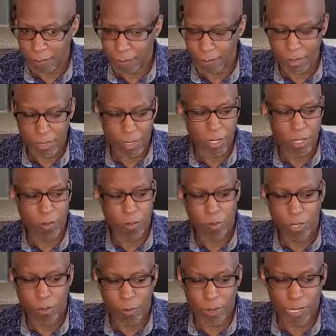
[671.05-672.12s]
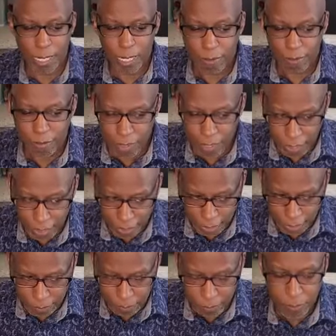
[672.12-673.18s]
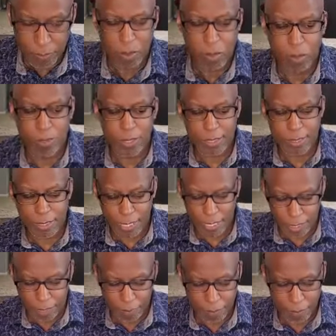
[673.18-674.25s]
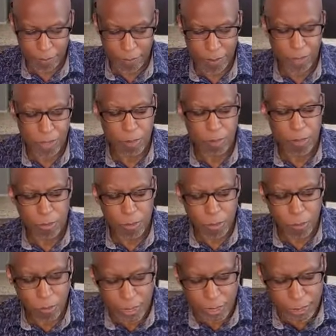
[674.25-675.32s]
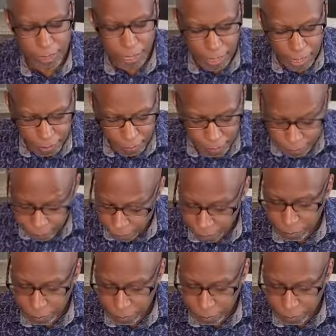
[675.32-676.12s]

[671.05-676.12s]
Yeah. When we have faith, we're saved. But when we're saved,